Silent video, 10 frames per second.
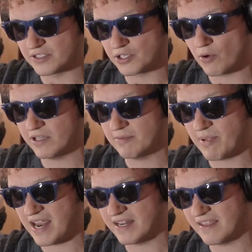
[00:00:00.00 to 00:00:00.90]
totally
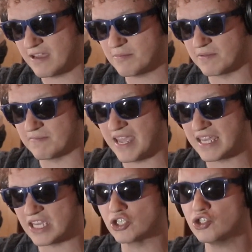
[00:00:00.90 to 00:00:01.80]
abandoning them and
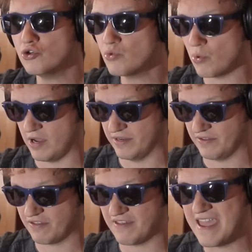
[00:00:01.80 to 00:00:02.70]
making new
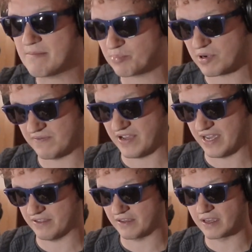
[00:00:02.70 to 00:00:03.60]
ones.
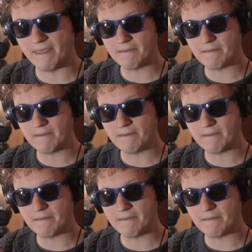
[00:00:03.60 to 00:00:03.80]
Improvisation.